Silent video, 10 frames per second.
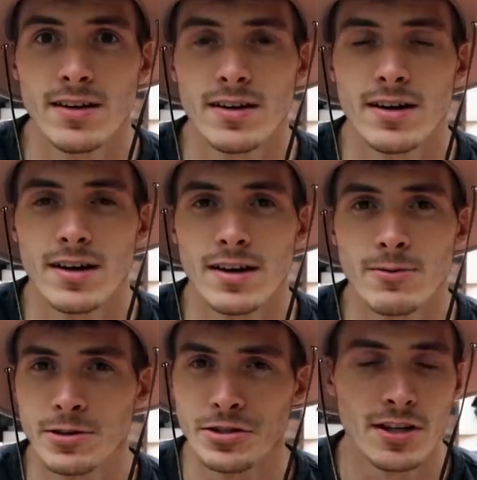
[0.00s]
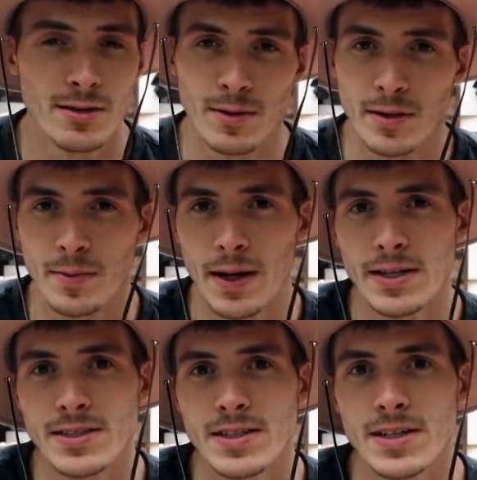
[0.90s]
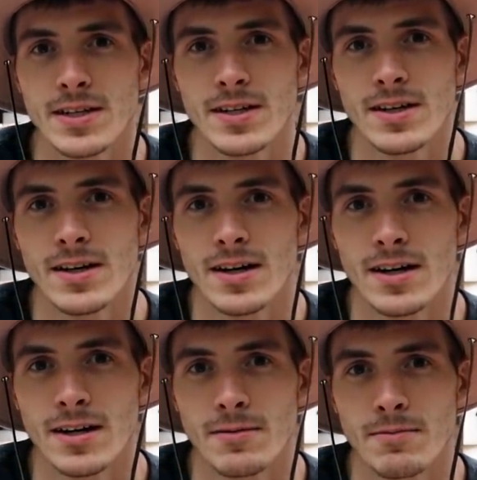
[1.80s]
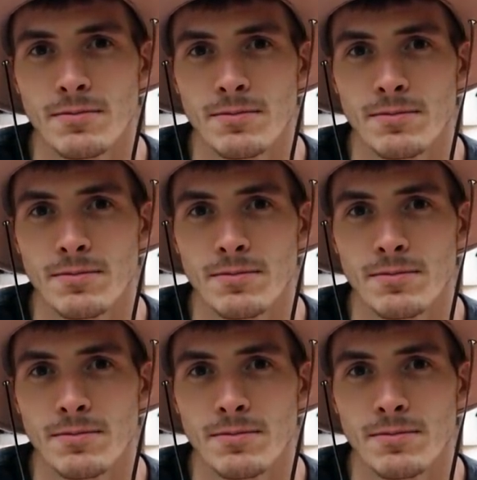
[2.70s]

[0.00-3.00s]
Uh, I wish nothing but the best. Um,